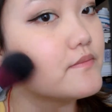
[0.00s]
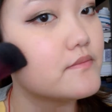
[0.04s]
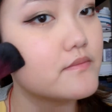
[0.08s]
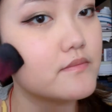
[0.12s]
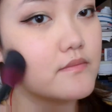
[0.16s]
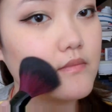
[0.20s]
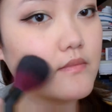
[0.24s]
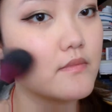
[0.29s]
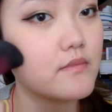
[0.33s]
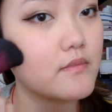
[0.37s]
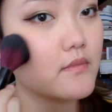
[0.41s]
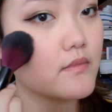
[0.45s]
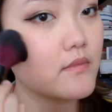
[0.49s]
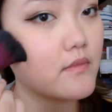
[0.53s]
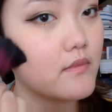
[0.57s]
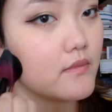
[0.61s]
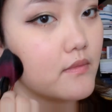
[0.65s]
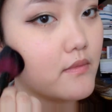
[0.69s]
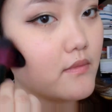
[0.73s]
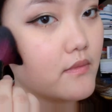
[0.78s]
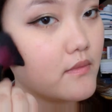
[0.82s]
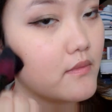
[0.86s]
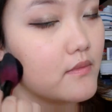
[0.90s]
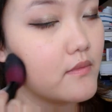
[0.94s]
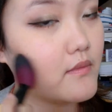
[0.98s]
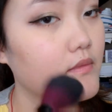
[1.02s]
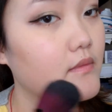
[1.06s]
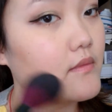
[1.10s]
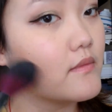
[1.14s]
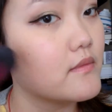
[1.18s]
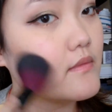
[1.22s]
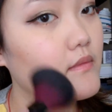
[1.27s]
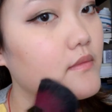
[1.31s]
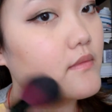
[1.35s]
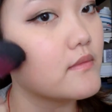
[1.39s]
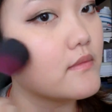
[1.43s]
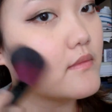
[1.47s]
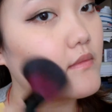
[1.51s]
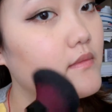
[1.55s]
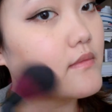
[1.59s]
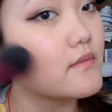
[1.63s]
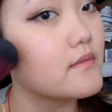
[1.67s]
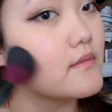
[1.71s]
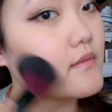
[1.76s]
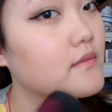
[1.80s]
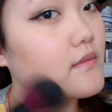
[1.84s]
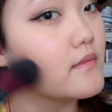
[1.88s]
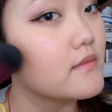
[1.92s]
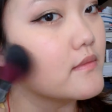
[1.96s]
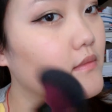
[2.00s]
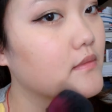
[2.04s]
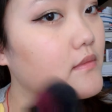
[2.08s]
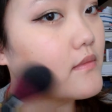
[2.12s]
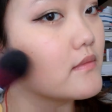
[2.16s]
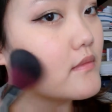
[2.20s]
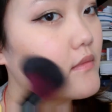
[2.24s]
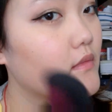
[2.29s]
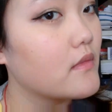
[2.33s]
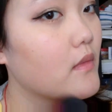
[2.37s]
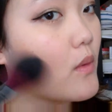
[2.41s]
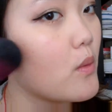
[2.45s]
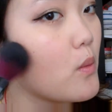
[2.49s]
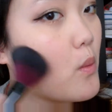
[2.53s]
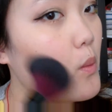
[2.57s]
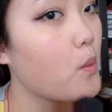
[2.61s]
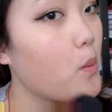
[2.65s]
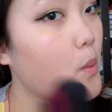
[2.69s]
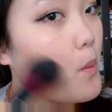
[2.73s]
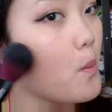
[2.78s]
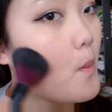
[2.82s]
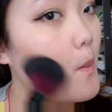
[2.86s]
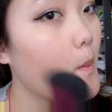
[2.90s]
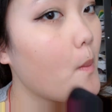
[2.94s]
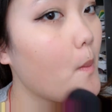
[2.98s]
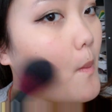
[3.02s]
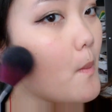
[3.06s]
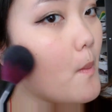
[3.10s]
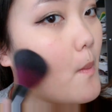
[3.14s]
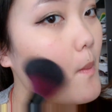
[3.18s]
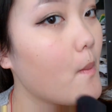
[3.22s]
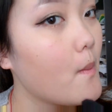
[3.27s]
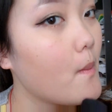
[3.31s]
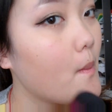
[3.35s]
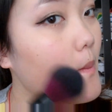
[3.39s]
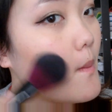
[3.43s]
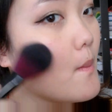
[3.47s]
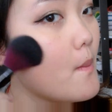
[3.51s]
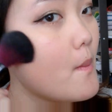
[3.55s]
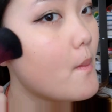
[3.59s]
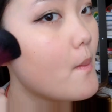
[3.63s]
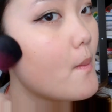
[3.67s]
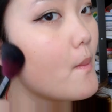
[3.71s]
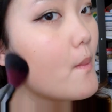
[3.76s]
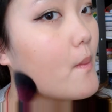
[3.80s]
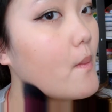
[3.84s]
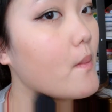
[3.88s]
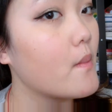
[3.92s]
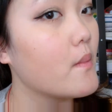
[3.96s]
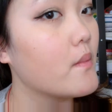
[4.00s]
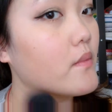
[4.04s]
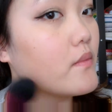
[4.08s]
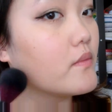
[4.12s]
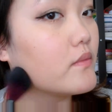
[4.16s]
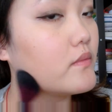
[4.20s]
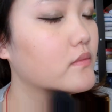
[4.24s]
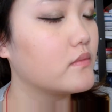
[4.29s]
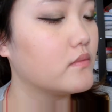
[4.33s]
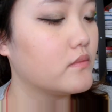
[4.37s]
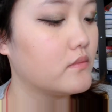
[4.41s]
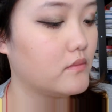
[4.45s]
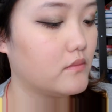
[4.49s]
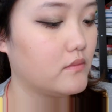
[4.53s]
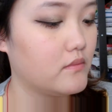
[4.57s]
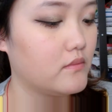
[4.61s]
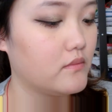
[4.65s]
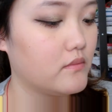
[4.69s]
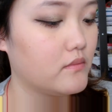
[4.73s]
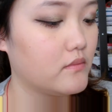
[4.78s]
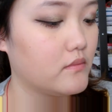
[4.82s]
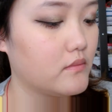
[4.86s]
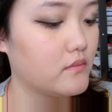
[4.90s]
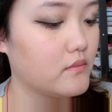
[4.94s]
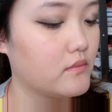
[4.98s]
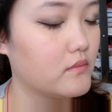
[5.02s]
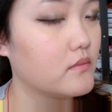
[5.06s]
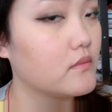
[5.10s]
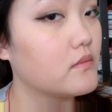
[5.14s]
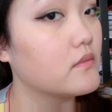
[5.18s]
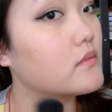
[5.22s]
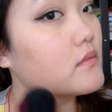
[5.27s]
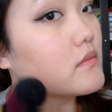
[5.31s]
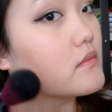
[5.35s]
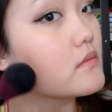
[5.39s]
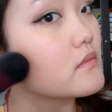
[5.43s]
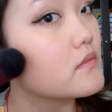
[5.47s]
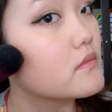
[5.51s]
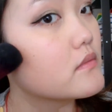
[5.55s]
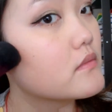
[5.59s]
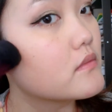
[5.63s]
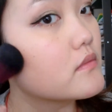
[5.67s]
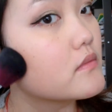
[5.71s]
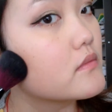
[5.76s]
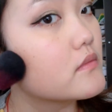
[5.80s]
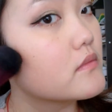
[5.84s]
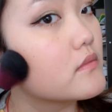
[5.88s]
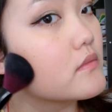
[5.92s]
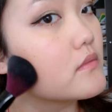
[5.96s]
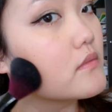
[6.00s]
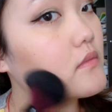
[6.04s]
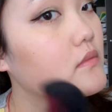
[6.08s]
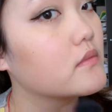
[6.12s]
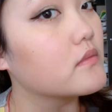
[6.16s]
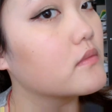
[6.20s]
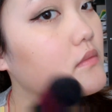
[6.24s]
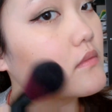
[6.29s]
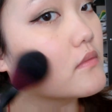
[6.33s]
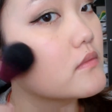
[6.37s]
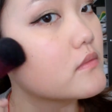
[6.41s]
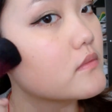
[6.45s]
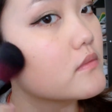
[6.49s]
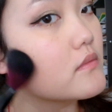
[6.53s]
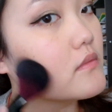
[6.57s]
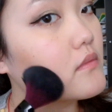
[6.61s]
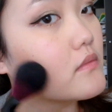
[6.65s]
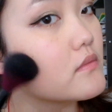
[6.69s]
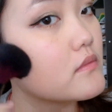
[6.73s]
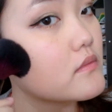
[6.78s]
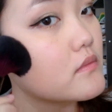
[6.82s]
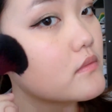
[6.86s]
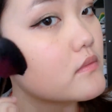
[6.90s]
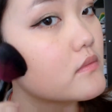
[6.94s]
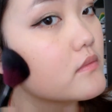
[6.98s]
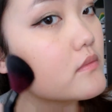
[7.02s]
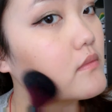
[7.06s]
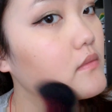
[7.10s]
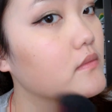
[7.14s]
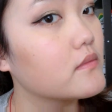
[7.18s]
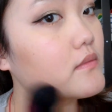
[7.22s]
(no one is talking)